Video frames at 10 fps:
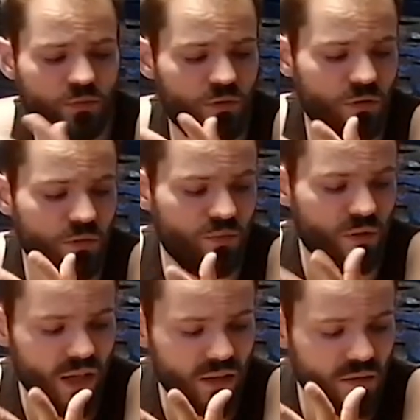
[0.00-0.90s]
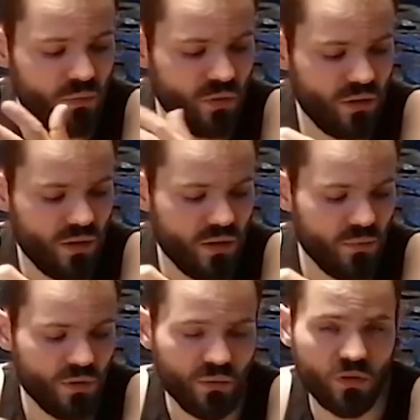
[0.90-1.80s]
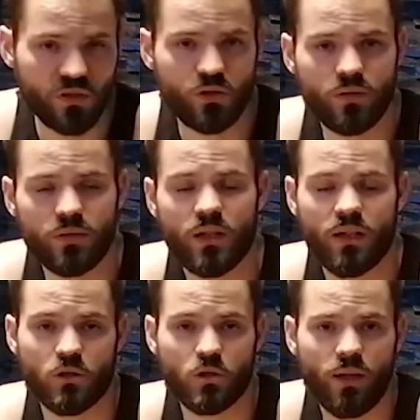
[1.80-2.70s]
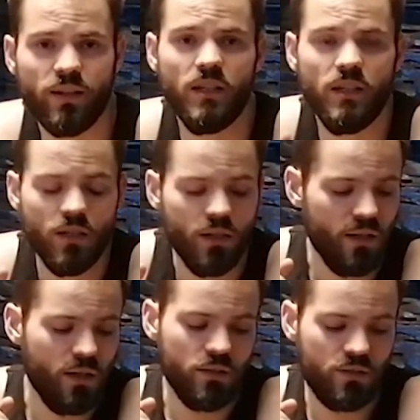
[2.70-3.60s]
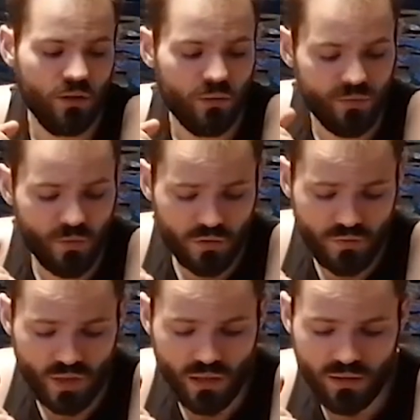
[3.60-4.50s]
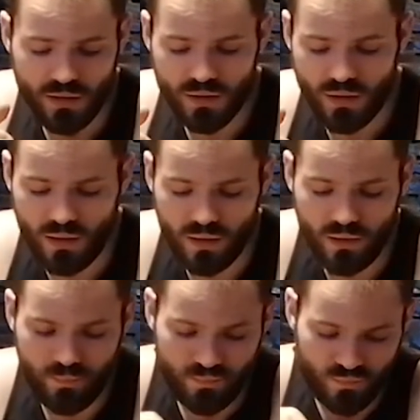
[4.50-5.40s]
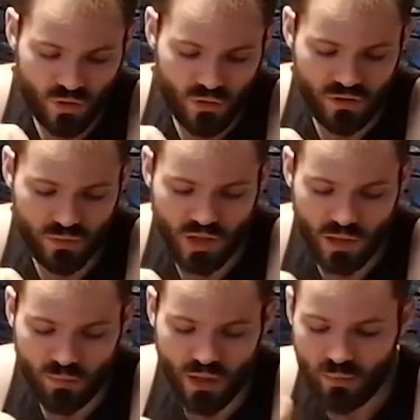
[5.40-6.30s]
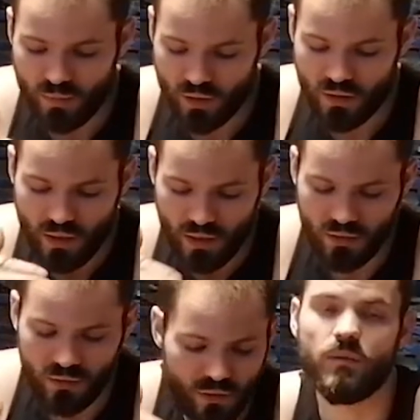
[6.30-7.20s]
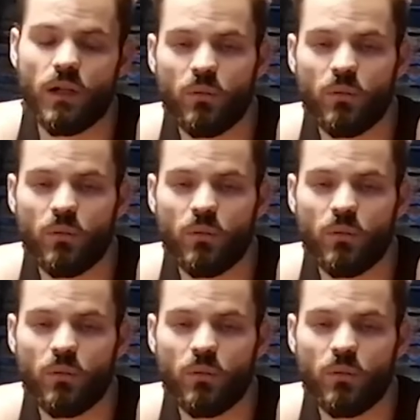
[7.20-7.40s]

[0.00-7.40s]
to protect the wood, but it was kind of shiny. So the first thing I did, I took some sandpaper and I